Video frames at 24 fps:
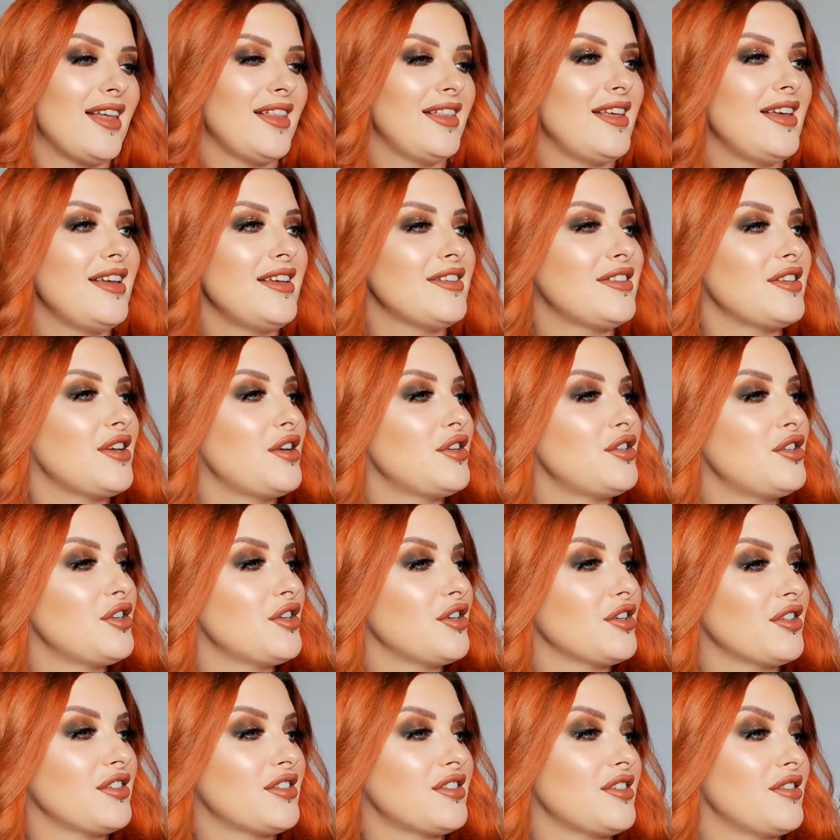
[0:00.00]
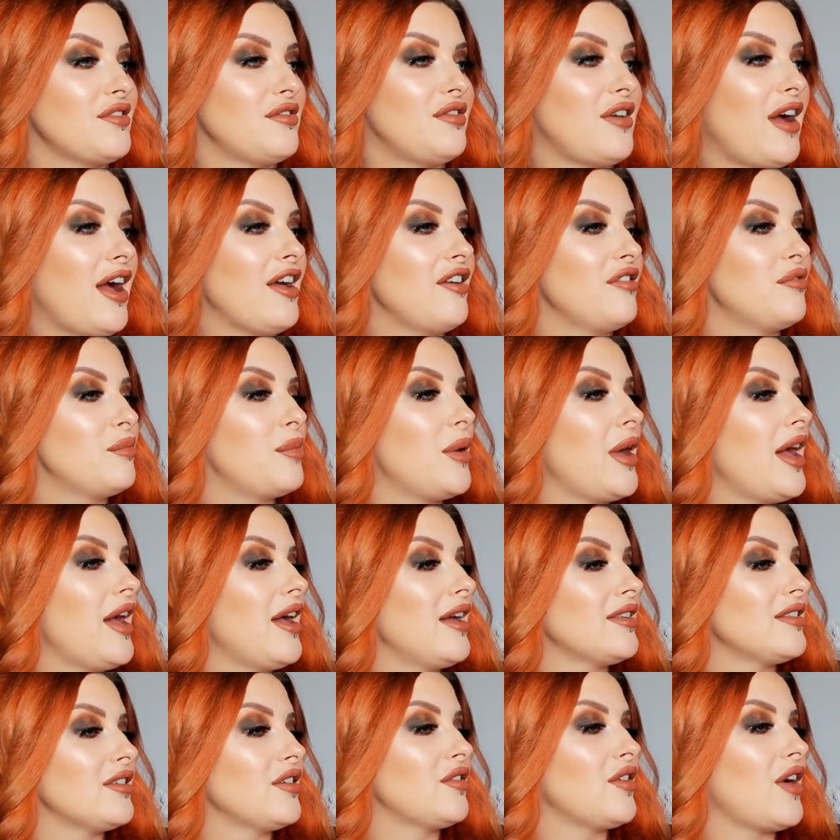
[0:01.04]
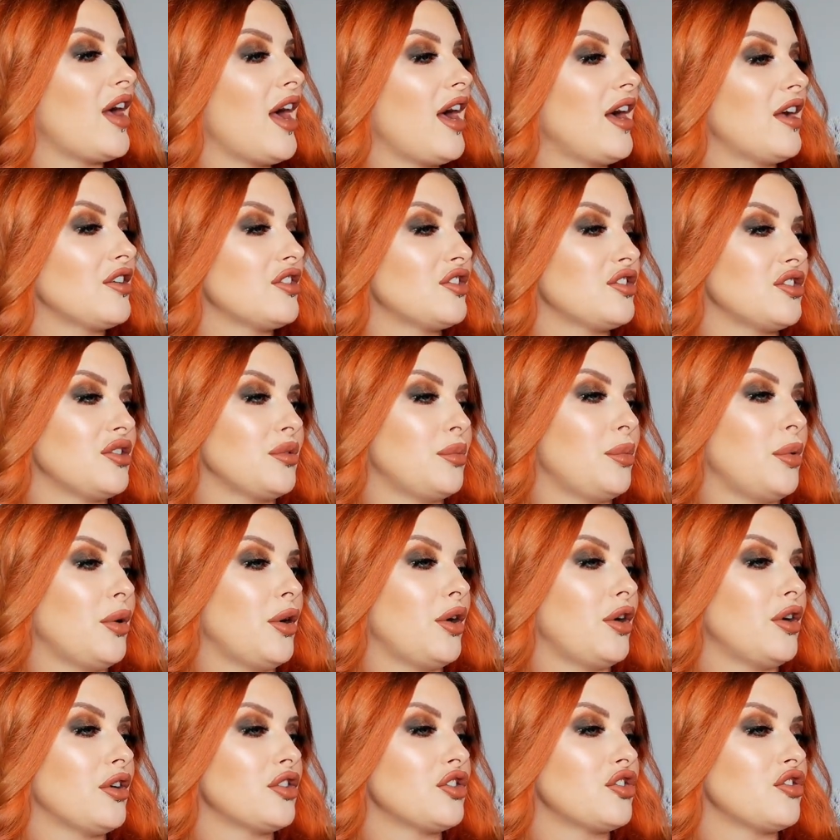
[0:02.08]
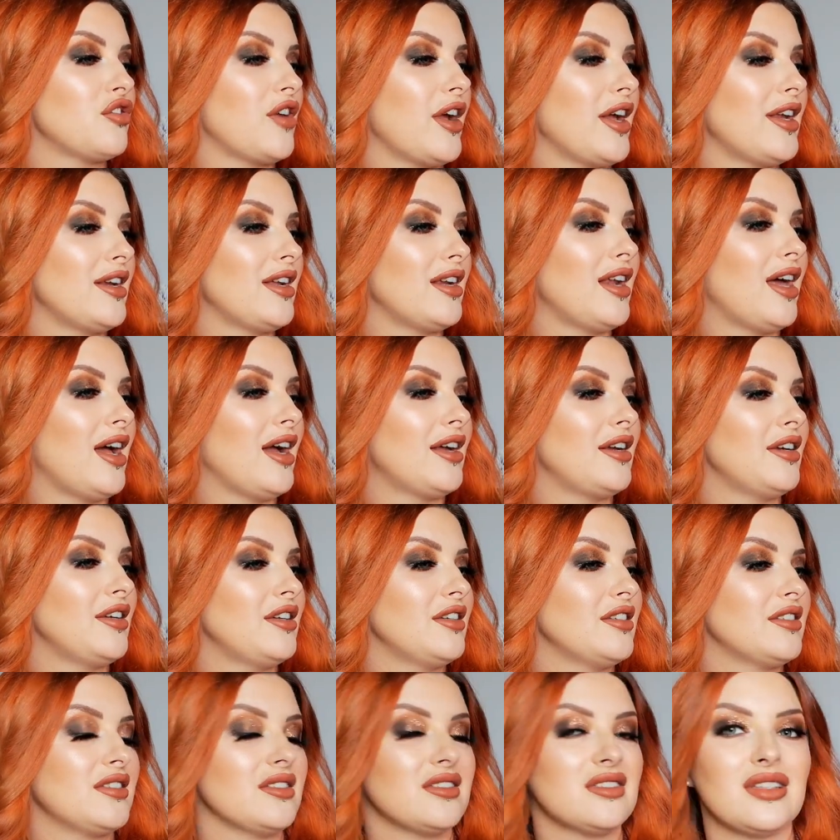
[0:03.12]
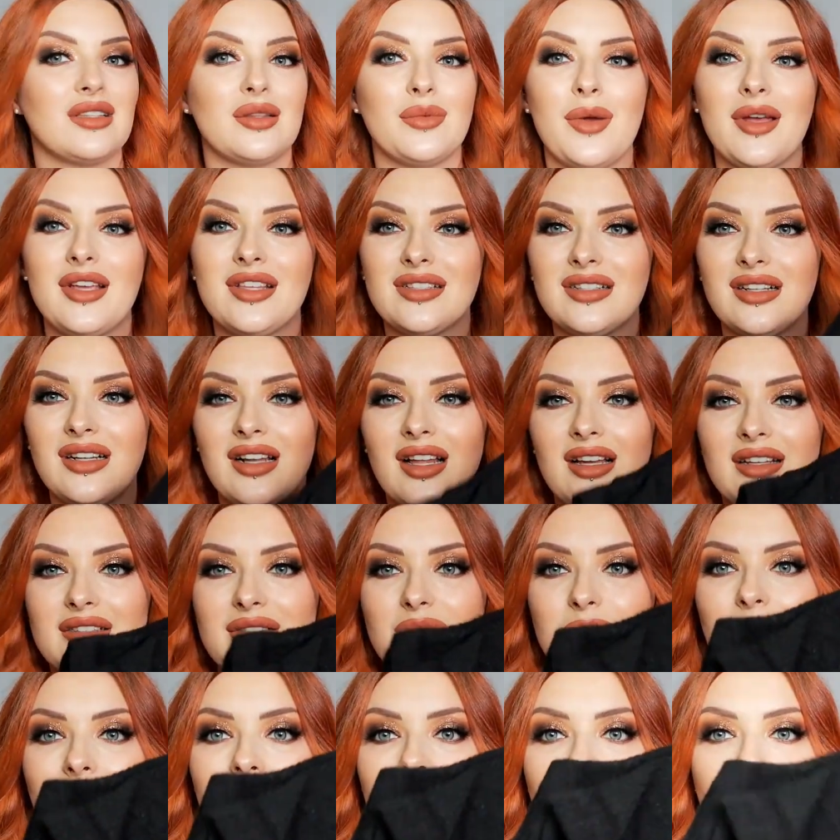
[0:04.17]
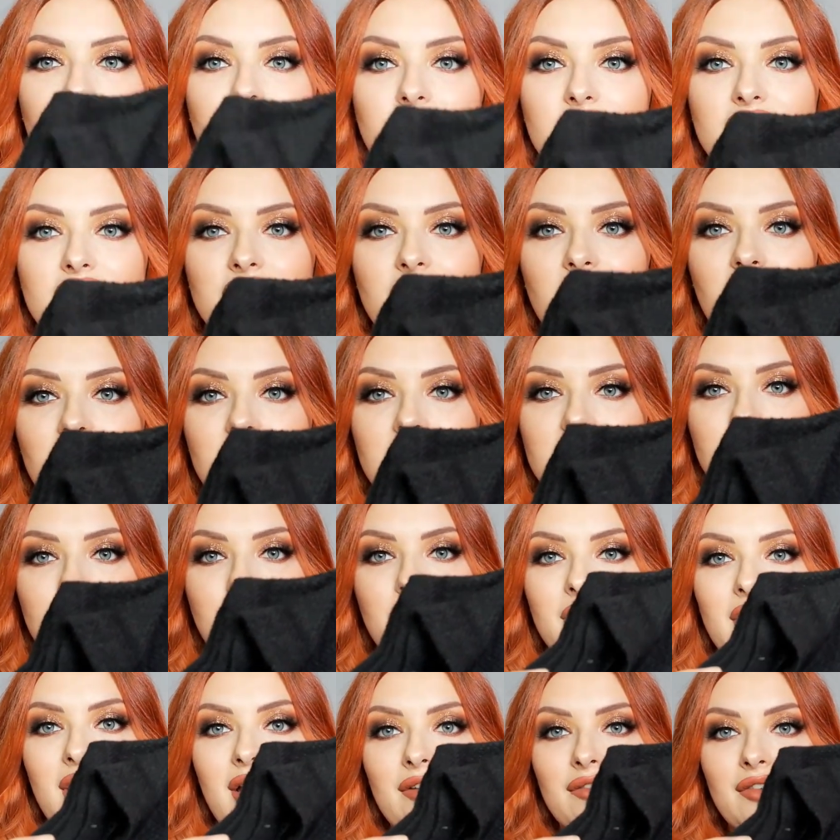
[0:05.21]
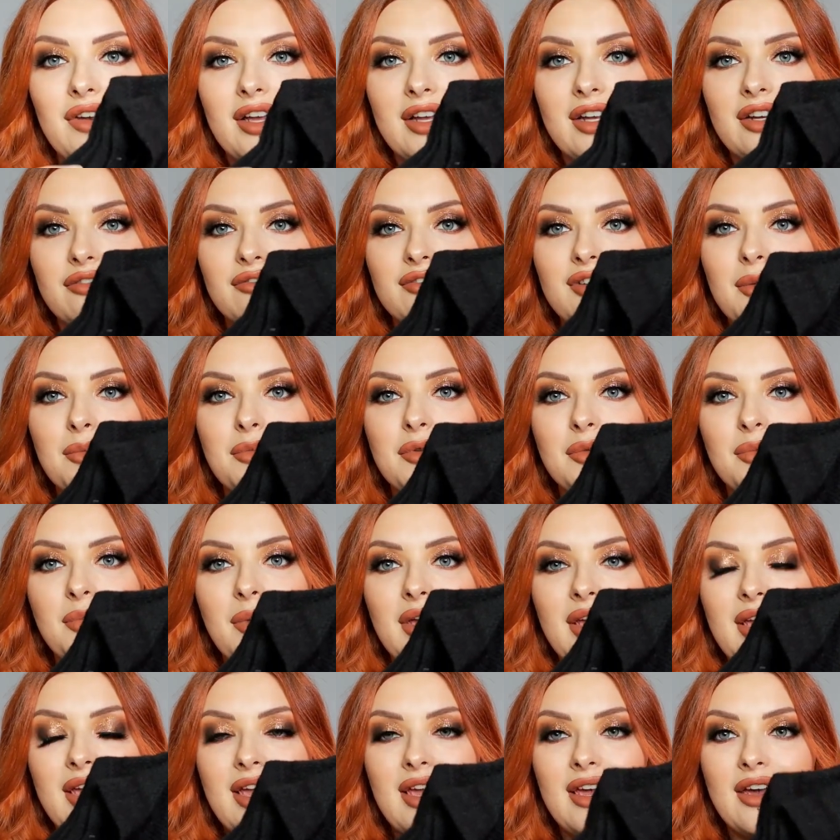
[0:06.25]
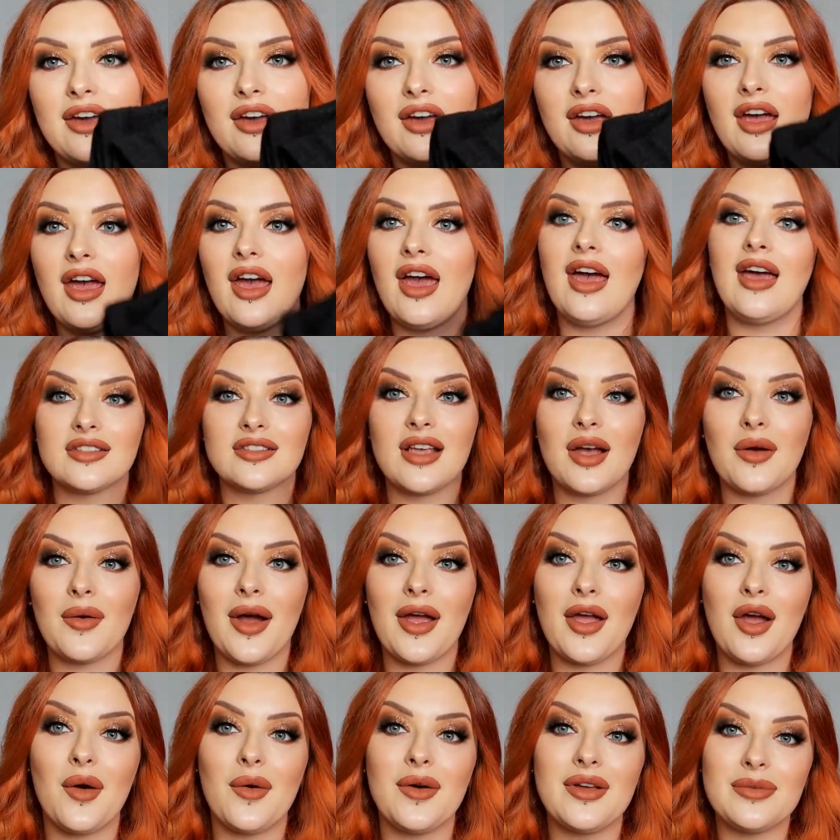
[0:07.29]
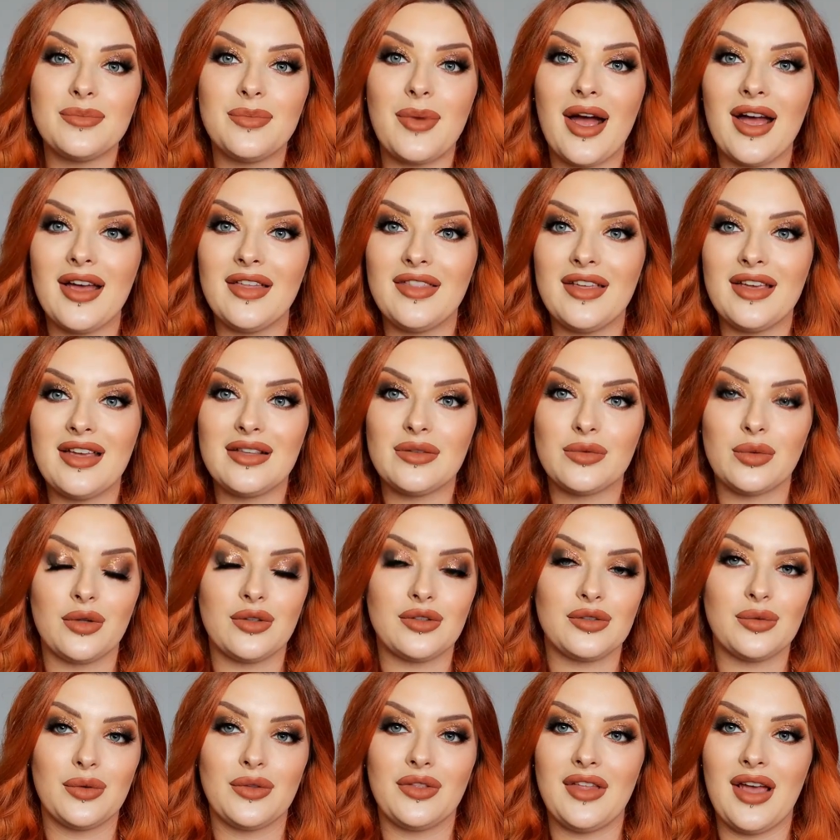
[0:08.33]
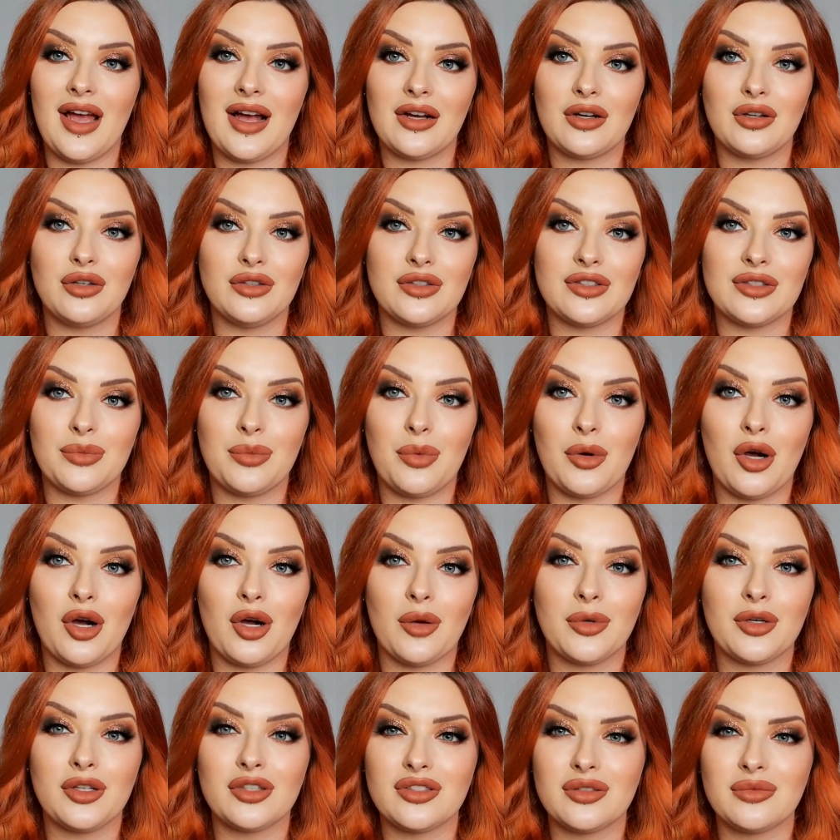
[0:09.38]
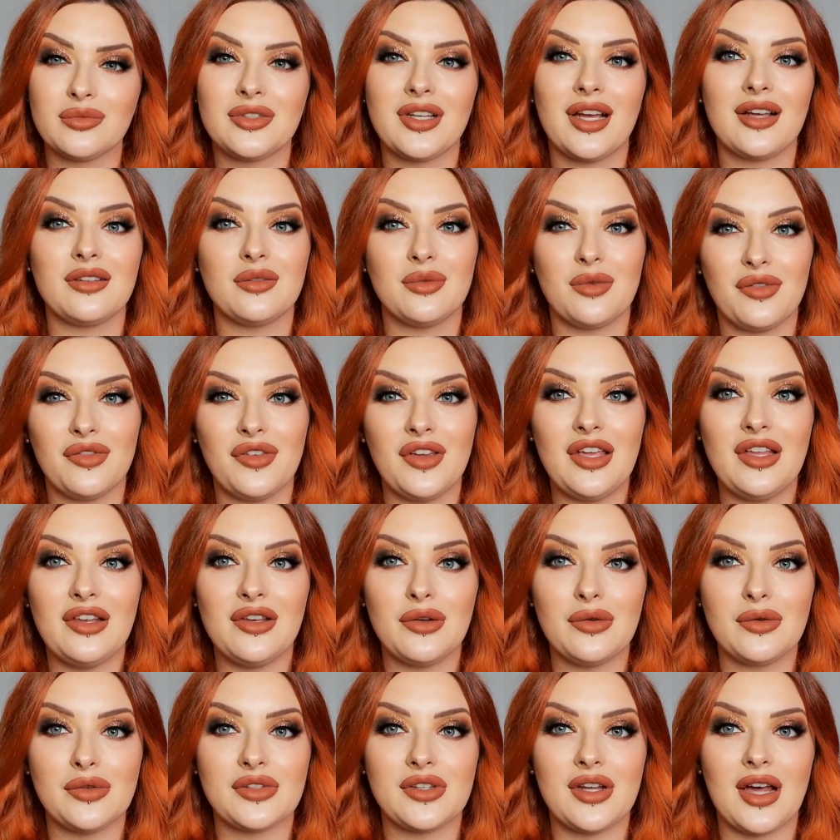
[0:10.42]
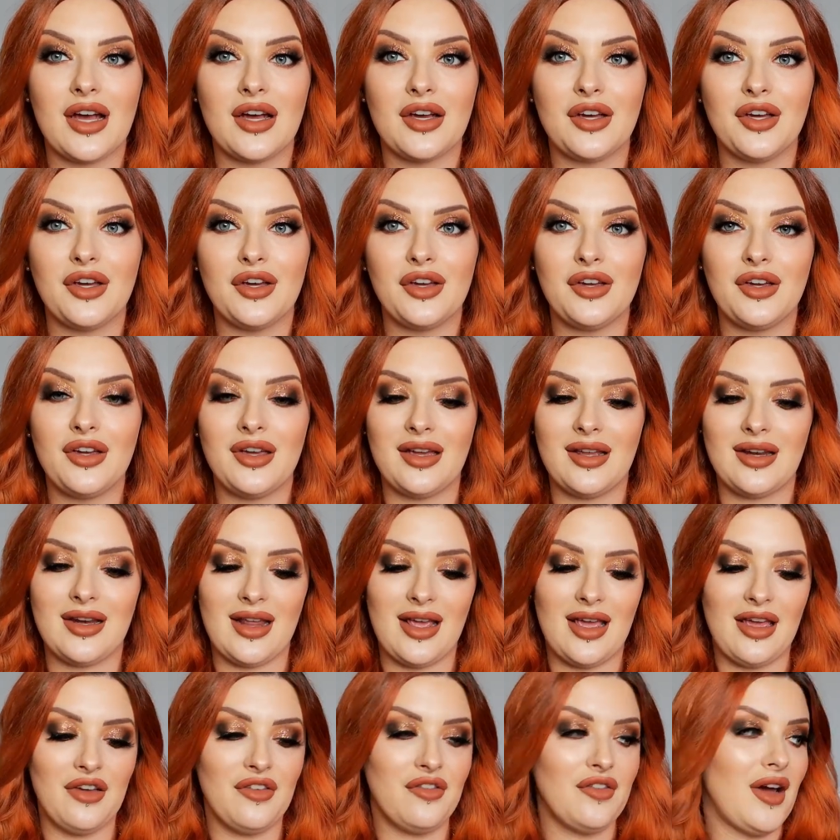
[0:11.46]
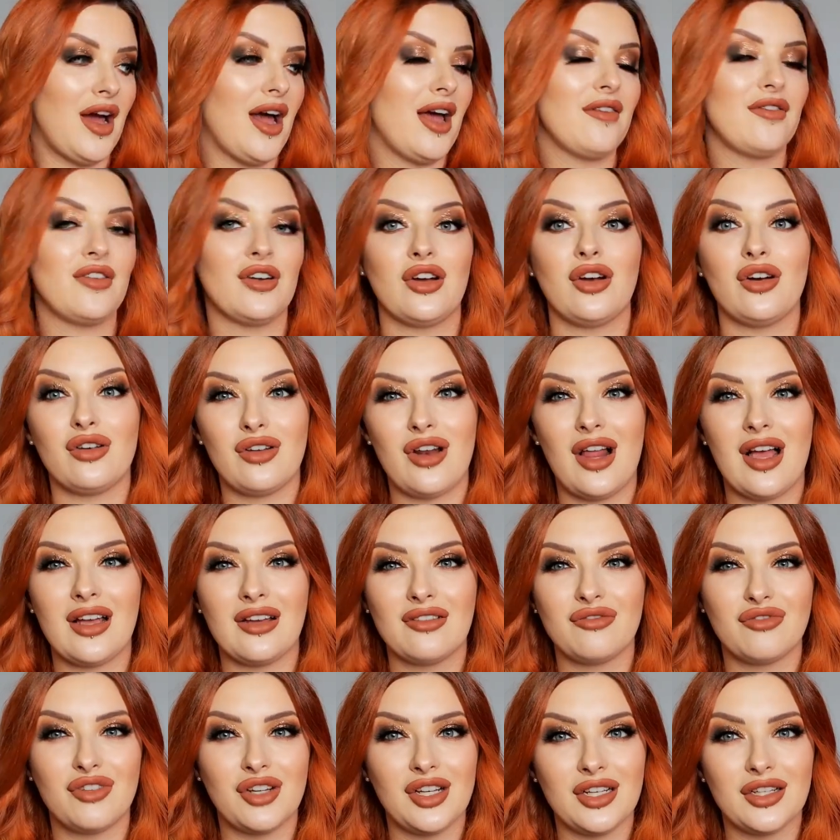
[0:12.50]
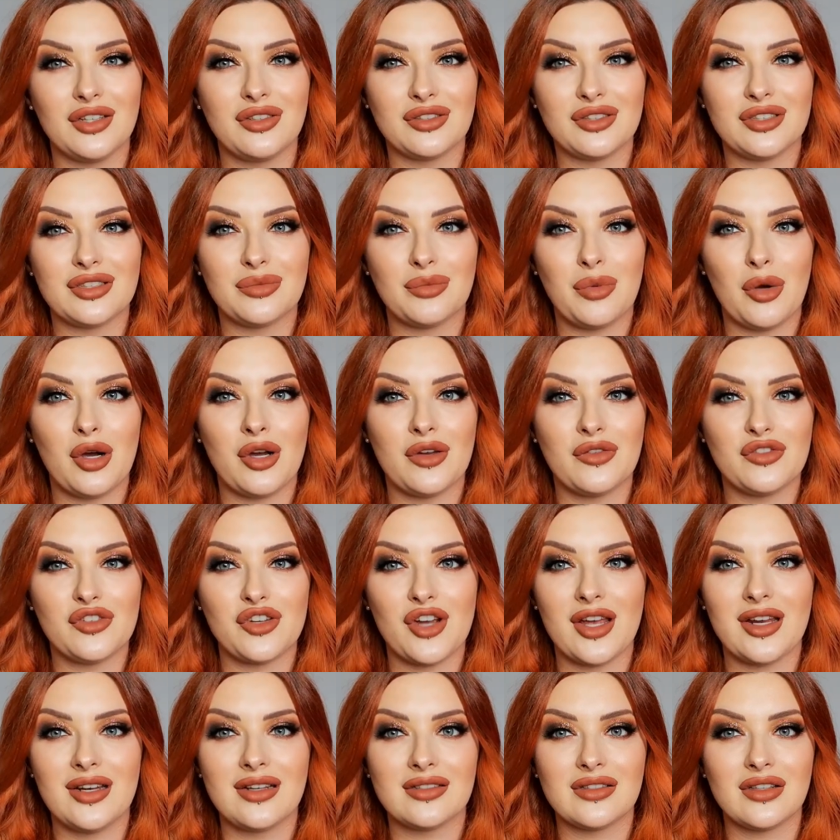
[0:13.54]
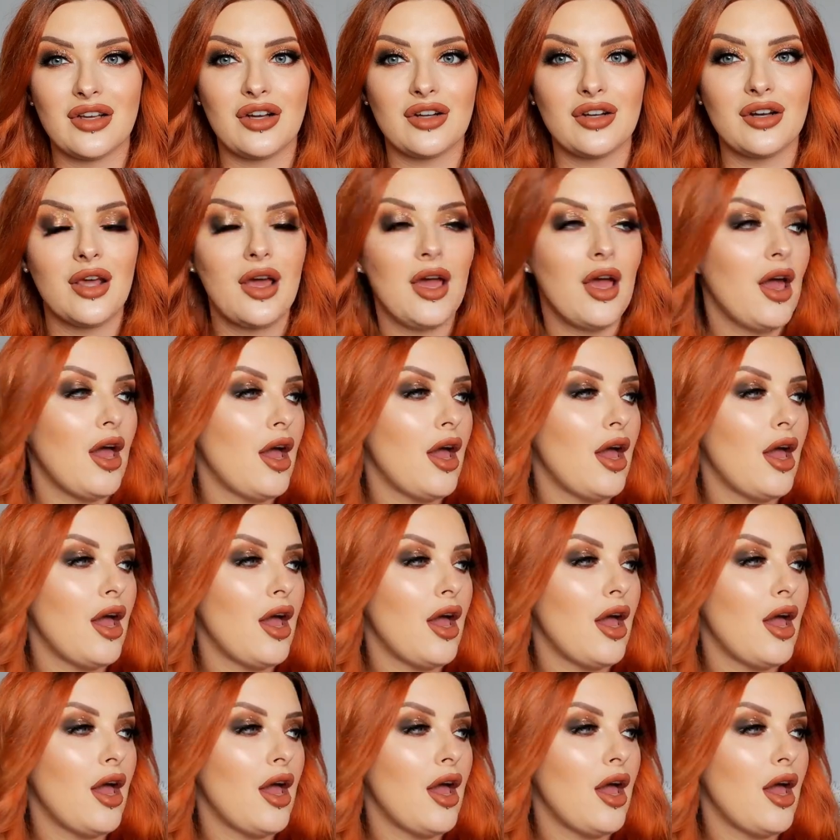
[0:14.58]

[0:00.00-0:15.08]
These are just 5 pairs of arch support trainer liners. So they're basically like some ankle socks, but they have like a ribbed bit here. So I always buy these ones with the ankle support because sometimes my feet do start hurting if I haven't got like really good supportive trainers on.